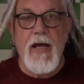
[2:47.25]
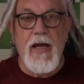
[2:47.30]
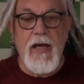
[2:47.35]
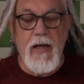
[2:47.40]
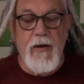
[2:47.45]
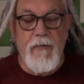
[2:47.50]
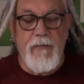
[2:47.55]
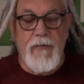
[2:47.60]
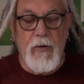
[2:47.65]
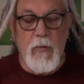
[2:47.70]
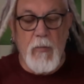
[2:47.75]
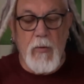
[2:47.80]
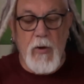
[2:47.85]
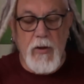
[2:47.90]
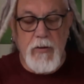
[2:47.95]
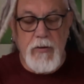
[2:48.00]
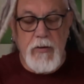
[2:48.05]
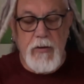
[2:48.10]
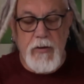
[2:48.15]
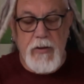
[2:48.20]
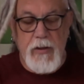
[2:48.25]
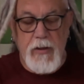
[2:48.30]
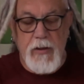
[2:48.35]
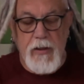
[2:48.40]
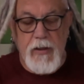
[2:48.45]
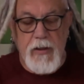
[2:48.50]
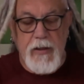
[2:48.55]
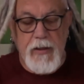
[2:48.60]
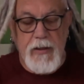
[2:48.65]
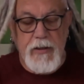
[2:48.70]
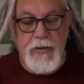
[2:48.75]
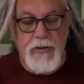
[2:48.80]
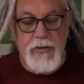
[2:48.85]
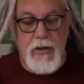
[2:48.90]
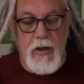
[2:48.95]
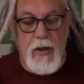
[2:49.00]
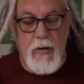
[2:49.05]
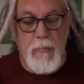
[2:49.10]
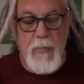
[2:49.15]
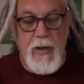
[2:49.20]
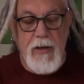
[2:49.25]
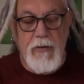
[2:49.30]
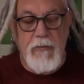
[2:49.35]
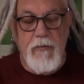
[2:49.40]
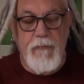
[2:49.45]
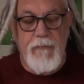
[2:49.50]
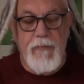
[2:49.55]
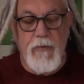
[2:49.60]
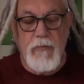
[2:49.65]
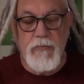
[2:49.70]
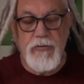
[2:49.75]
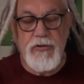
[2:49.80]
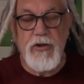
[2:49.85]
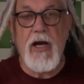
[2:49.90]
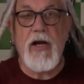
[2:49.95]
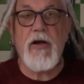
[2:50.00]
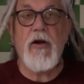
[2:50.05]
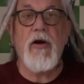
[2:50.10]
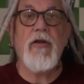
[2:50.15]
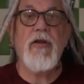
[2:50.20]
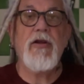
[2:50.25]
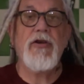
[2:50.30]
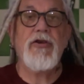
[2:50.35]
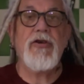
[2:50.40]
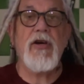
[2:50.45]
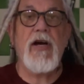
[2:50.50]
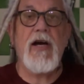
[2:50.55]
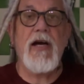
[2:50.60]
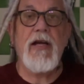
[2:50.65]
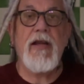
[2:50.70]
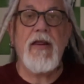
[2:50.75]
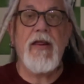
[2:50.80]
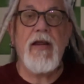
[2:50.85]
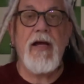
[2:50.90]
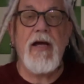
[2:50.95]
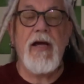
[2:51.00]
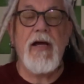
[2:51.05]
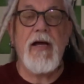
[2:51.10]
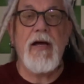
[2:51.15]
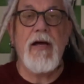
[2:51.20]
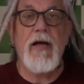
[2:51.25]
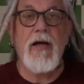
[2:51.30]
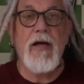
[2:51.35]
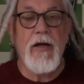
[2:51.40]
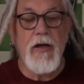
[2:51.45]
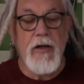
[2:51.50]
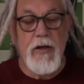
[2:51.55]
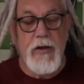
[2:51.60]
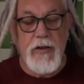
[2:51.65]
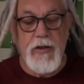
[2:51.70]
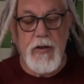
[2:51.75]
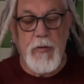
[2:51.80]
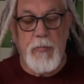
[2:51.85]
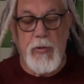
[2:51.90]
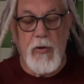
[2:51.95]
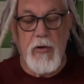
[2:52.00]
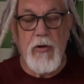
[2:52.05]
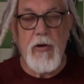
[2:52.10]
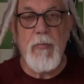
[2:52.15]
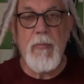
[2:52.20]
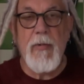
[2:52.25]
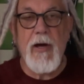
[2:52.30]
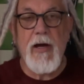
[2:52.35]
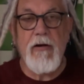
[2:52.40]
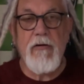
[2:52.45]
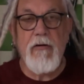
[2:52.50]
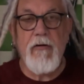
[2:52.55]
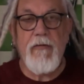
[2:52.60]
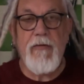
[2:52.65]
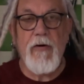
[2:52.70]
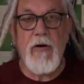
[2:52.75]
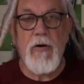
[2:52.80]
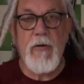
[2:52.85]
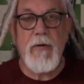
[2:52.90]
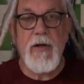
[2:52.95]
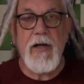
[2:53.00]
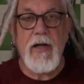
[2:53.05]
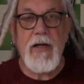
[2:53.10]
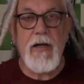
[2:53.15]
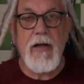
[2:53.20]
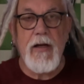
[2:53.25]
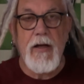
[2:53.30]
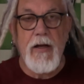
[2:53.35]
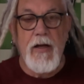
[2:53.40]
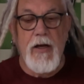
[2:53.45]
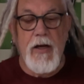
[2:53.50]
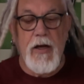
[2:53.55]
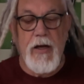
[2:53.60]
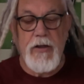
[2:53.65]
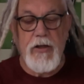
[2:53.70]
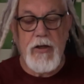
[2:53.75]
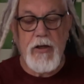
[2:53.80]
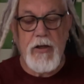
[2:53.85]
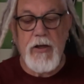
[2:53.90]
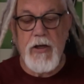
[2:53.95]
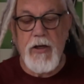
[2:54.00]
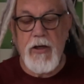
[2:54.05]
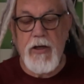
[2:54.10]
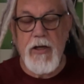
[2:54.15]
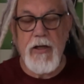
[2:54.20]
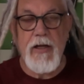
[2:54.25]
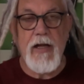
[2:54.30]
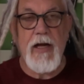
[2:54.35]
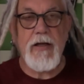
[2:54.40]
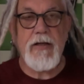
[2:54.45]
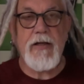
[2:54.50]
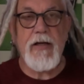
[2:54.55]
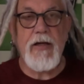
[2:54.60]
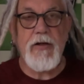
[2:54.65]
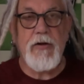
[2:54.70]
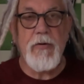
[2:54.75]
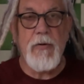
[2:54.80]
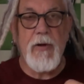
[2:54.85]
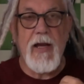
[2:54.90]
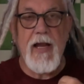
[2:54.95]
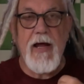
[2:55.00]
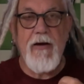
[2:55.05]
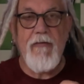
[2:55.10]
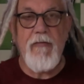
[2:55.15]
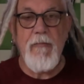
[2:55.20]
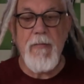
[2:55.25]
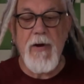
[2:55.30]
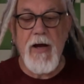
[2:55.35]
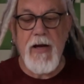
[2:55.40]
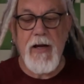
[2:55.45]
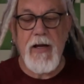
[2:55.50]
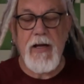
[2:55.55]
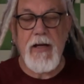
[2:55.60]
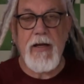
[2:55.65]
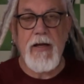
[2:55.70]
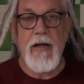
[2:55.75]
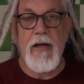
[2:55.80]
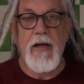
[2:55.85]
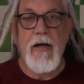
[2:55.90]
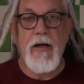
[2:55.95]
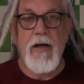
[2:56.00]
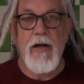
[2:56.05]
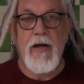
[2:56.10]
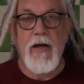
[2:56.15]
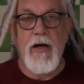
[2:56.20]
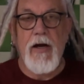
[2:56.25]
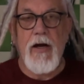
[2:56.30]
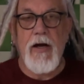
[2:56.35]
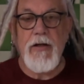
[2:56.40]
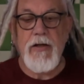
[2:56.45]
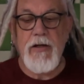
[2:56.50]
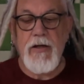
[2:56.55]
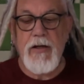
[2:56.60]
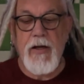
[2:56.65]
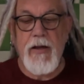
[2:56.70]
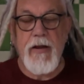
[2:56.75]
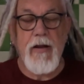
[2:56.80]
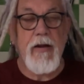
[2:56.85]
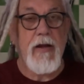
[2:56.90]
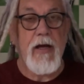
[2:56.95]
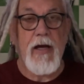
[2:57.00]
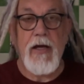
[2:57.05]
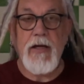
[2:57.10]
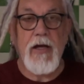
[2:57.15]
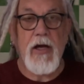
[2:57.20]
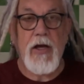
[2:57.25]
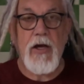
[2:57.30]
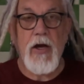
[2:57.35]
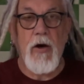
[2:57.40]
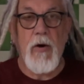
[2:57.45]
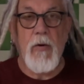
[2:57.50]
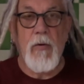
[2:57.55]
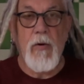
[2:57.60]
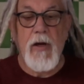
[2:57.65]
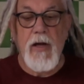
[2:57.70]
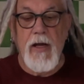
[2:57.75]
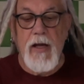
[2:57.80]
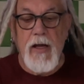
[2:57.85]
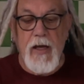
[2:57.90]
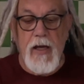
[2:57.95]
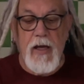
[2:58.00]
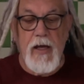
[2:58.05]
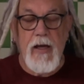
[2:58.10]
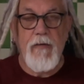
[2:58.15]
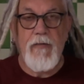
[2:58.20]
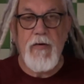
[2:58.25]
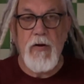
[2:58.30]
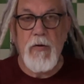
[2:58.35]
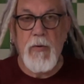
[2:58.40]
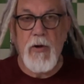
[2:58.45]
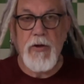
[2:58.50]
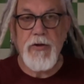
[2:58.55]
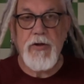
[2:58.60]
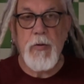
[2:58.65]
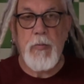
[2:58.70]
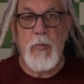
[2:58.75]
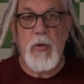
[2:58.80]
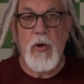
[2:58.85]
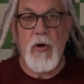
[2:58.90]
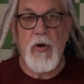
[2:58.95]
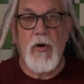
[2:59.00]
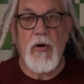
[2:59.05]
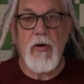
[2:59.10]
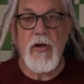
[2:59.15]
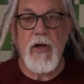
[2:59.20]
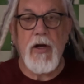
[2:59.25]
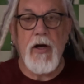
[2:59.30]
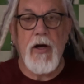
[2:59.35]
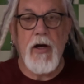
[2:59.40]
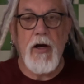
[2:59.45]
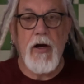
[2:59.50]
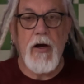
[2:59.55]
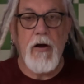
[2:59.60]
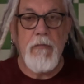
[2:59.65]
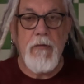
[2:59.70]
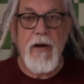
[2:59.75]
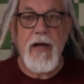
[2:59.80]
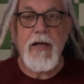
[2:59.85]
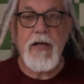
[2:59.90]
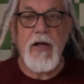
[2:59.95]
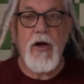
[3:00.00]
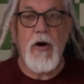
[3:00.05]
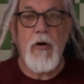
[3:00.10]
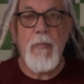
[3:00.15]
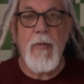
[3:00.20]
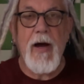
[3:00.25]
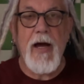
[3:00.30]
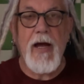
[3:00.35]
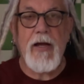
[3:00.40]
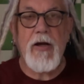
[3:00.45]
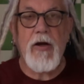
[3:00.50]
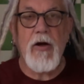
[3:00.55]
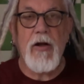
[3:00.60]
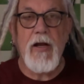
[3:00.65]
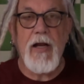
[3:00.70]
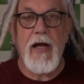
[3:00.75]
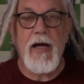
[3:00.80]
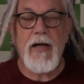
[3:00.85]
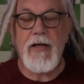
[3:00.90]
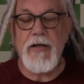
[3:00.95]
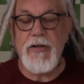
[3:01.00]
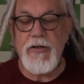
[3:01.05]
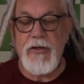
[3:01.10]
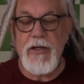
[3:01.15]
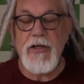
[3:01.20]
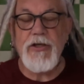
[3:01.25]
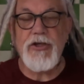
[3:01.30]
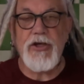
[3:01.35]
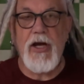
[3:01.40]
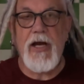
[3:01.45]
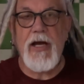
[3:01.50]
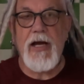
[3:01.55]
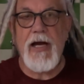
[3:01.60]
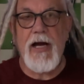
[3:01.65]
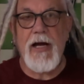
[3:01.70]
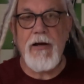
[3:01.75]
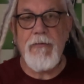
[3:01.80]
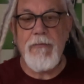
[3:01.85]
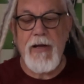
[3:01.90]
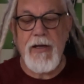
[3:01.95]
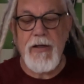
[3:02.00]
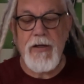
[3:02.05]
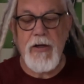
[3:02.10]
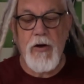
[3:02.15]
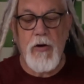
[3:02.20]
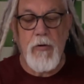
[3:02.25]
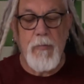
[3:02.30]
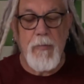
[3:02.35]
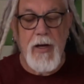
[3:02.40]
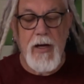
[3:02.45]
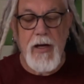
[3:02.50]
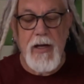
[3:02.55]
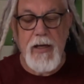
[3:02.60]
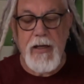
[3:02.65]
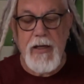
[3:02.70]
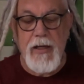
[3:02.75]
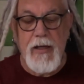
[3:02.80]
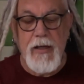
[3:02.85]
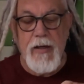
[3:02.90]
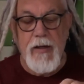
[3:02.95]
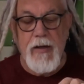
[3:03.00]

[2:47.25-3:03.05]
If you want, it's got a microphone jack on the side there. You plug a microphone in and you can connect it to a lav mic, and there you go. If you want to put a radio mic on, like a DJI radio mic,